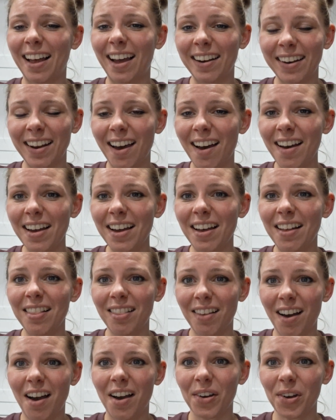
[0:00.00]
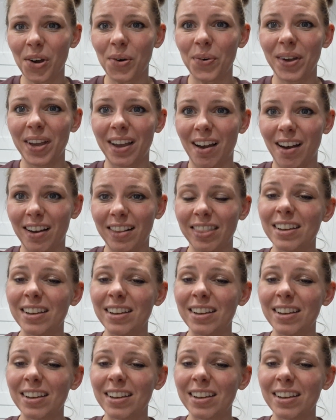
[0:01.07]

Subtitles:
not a lot going on.